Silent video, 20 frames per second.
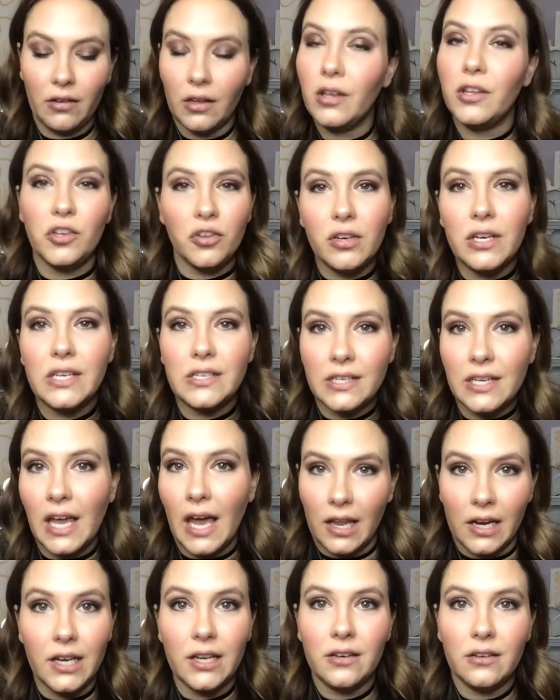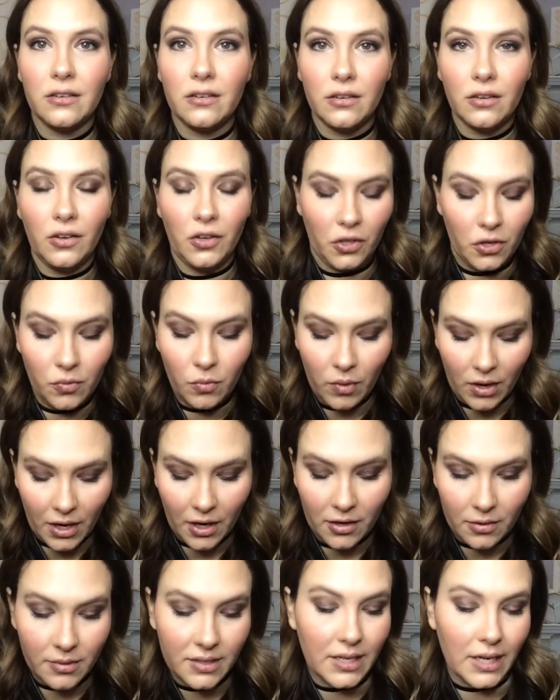you need to get it. You
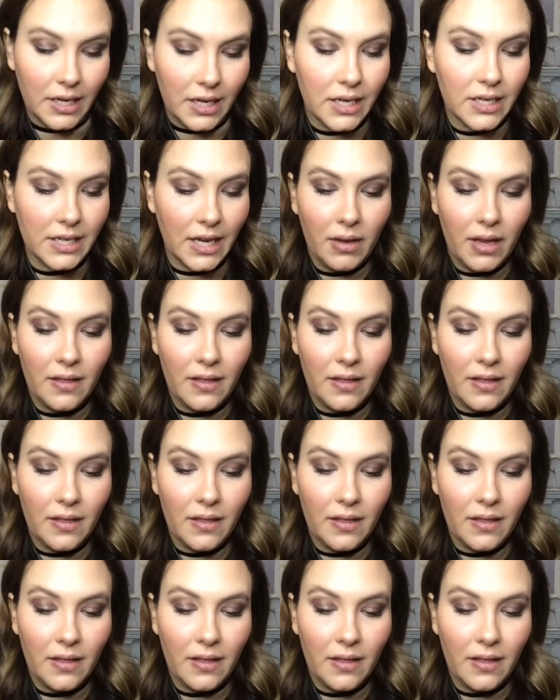100% need to.